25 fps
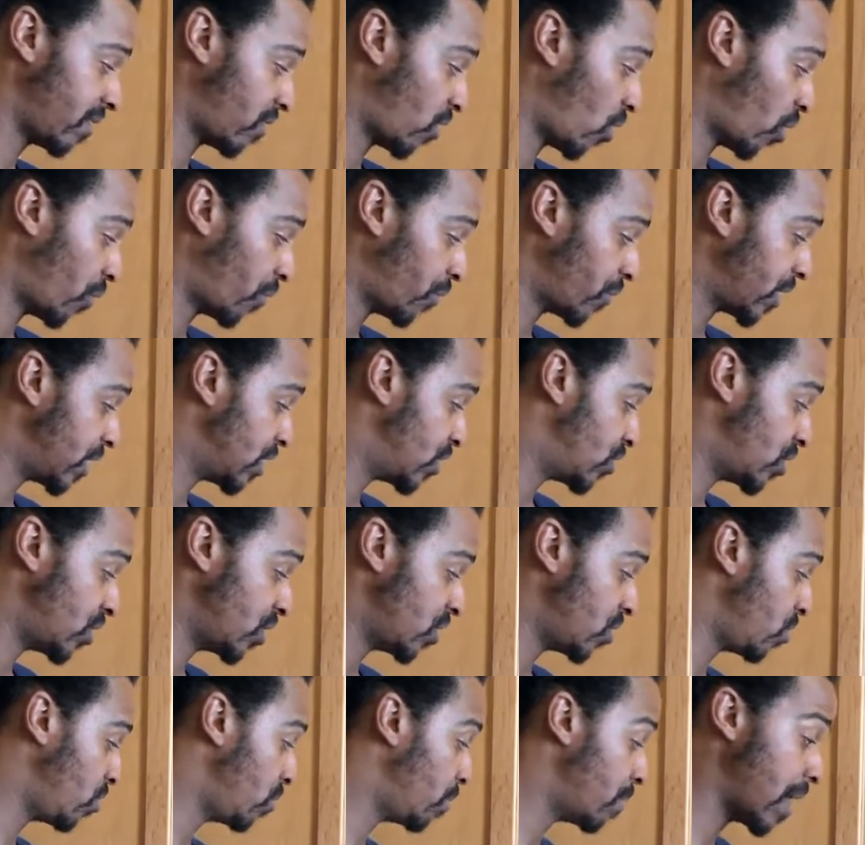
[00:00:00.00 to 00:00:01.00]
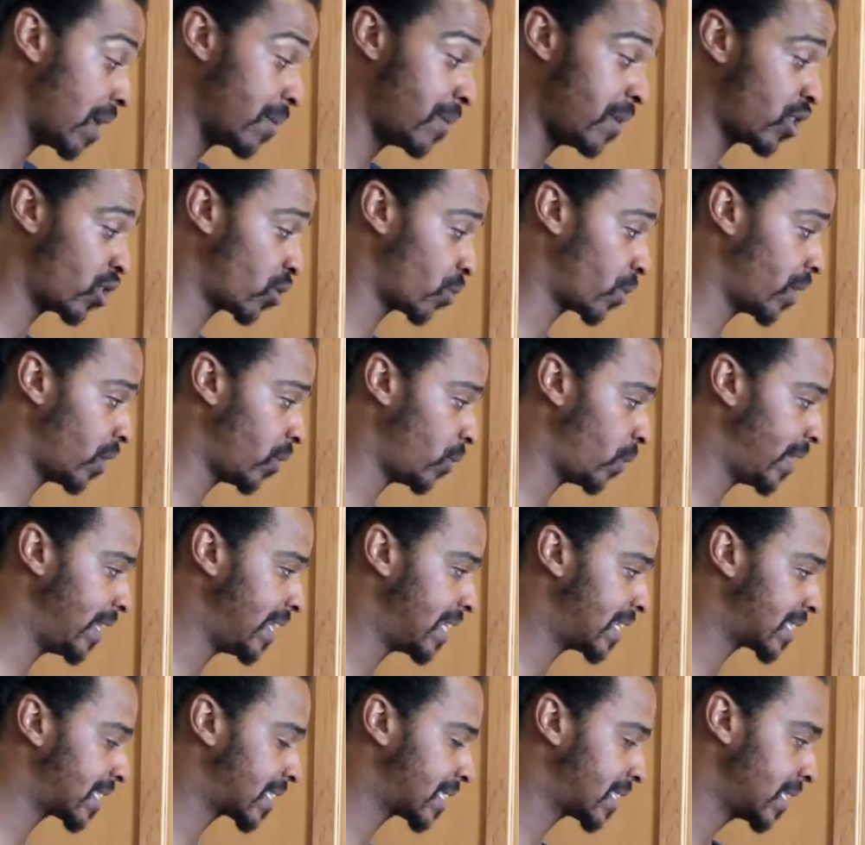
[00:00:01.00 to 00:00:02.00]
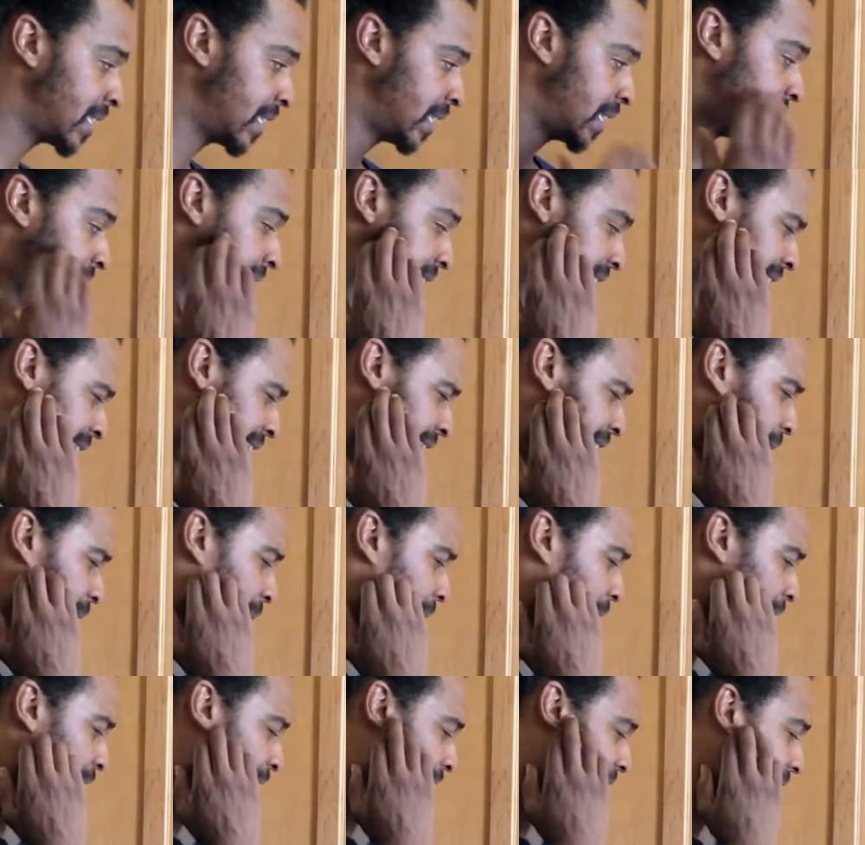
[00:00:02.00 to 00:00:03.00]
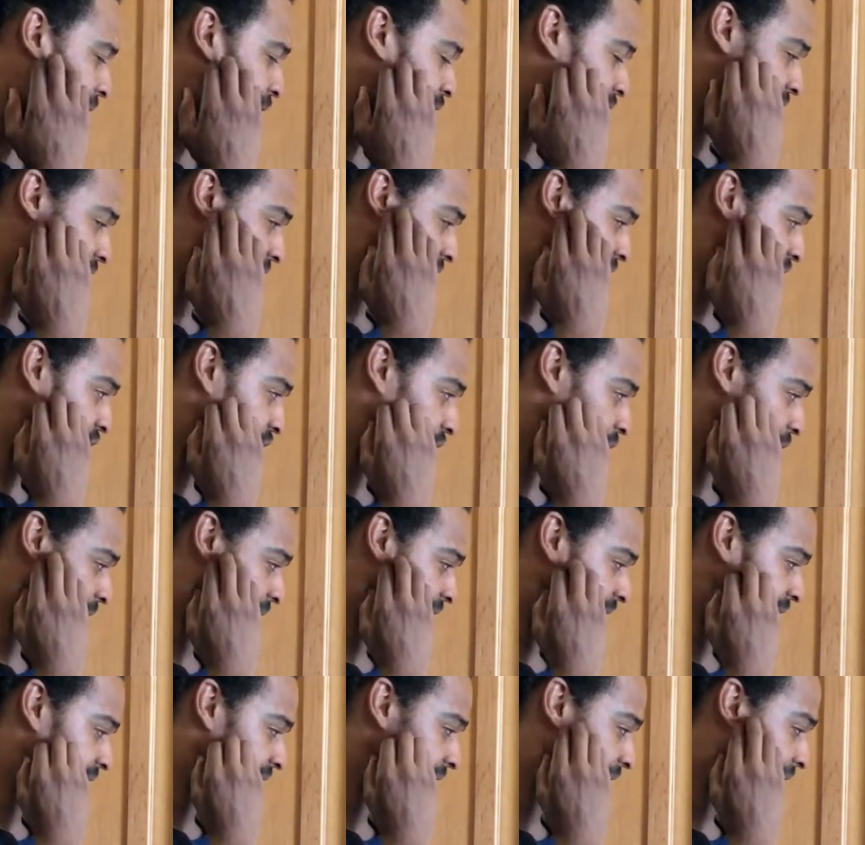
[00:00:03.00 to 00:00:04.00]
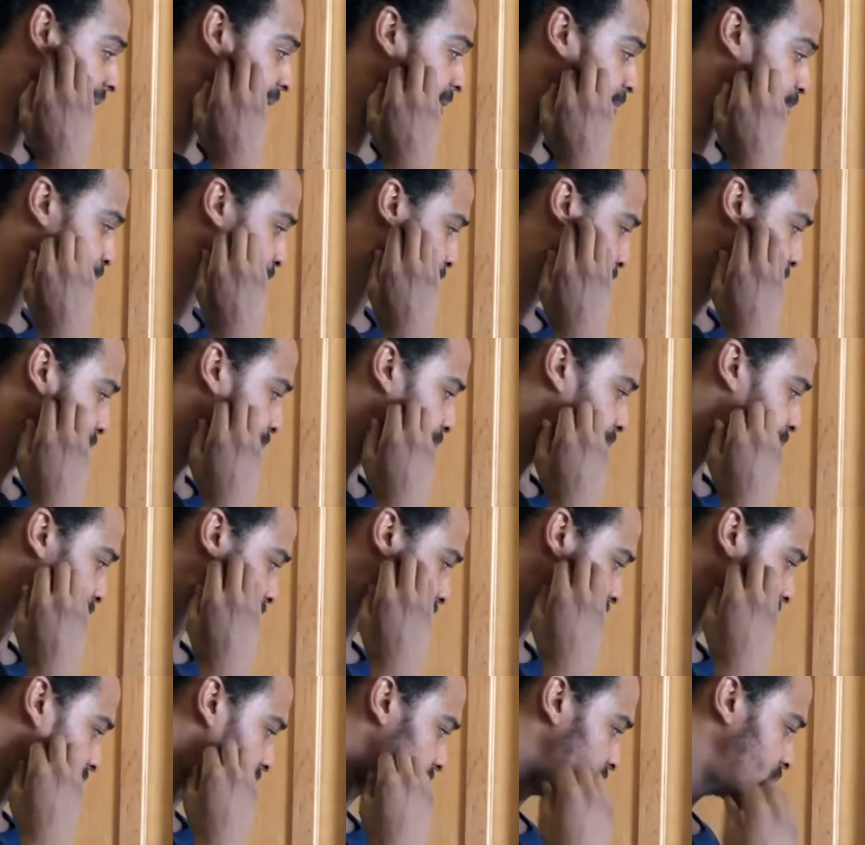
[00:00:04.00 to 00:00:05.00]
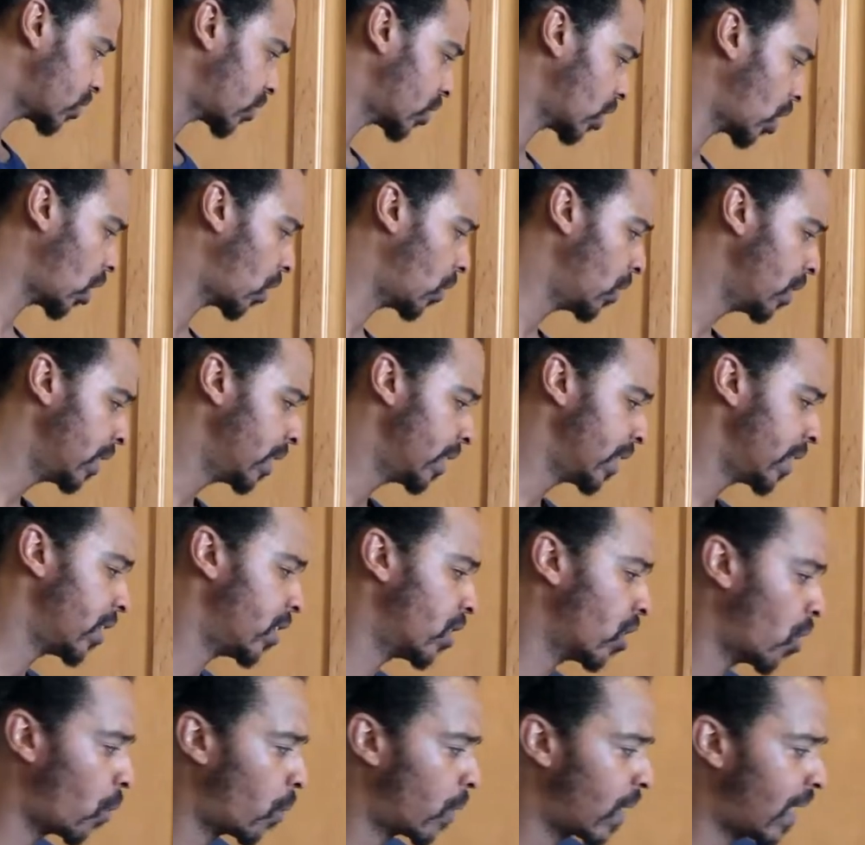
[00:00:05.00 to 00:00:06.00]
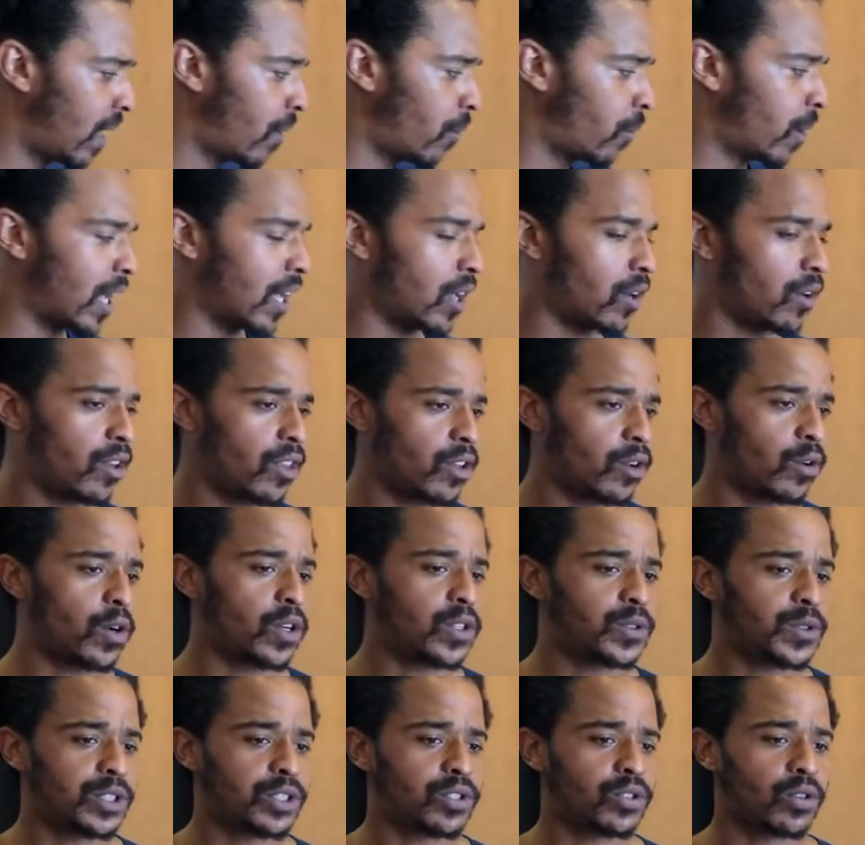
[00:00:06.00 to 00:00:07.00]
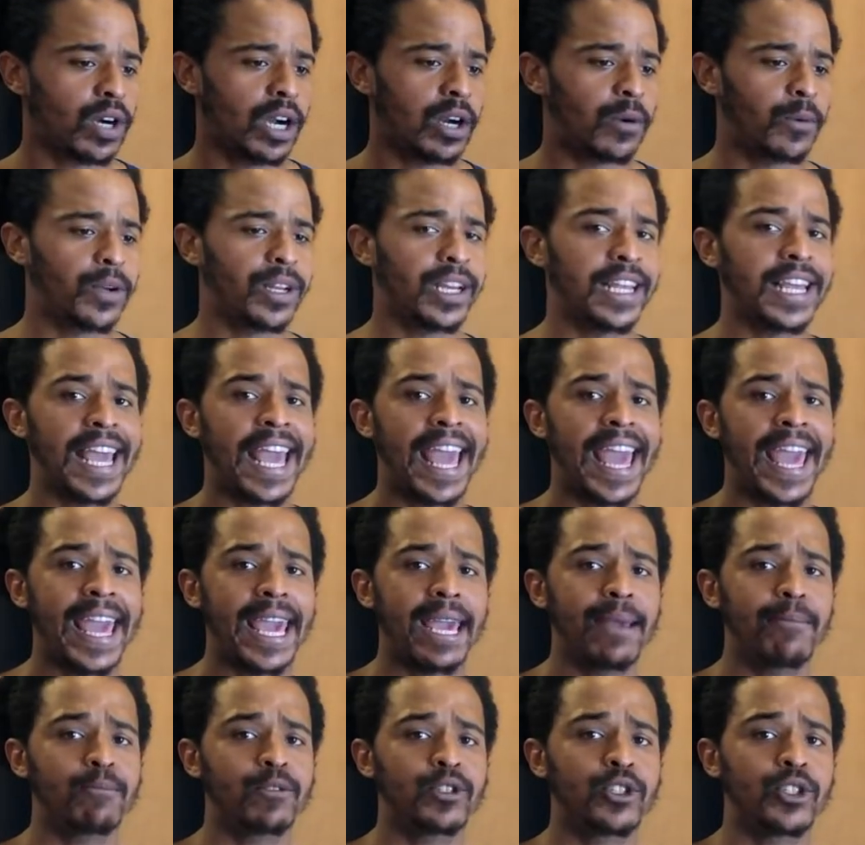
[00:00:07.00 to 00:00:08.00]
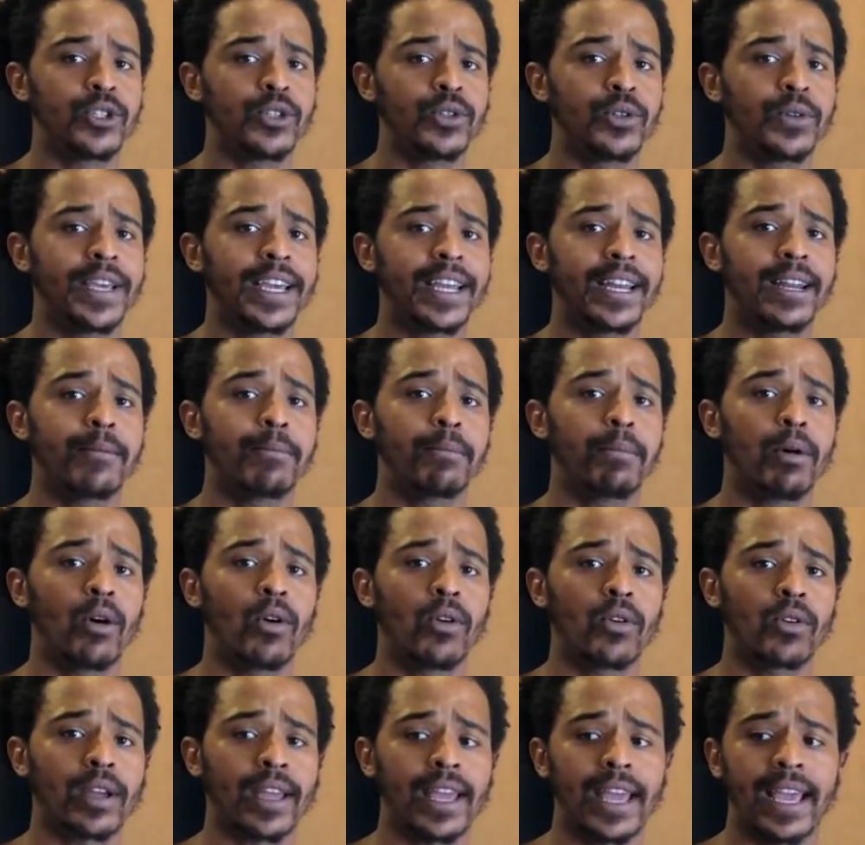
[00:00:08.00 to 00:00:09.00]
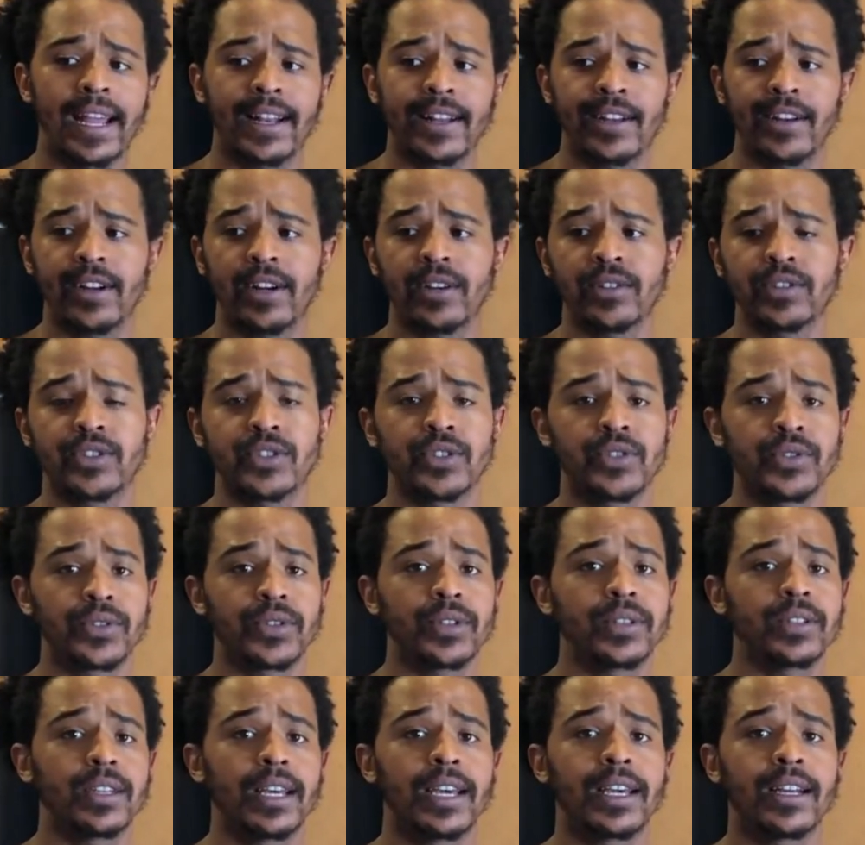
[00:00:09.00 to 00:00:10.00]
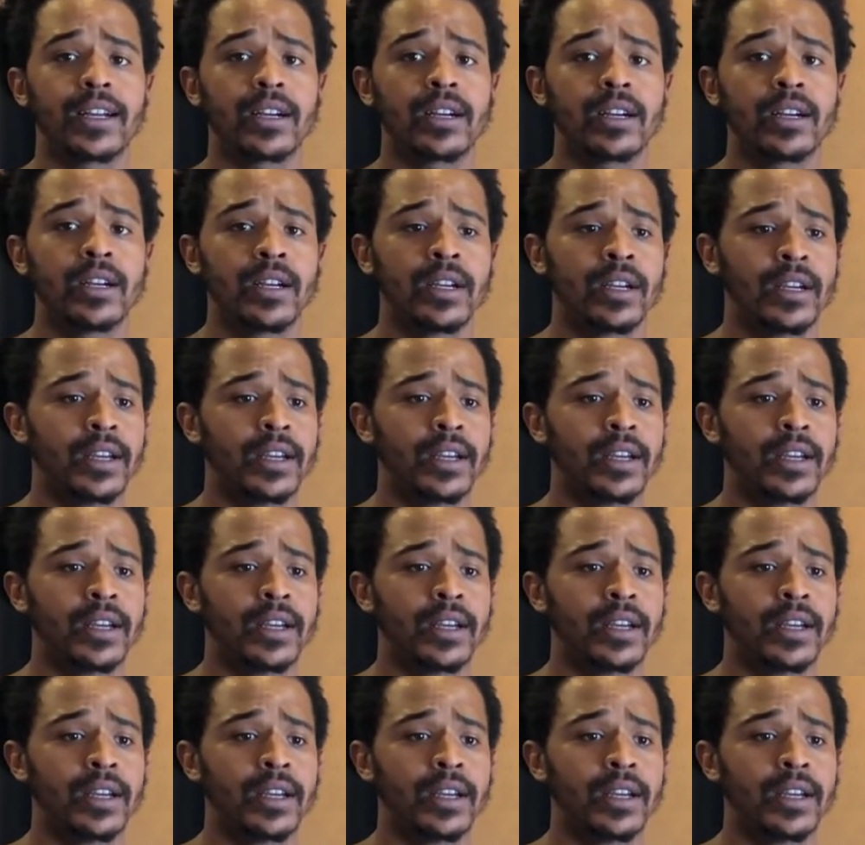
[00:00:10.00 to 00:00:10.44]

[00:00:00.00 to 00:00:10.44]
hopefully 2, maybe 3 weeks. So I got about 5 or 6 servings of that. So, you know, when I go to the grocery store, I really aim to get in bulk, and you know, sooner or later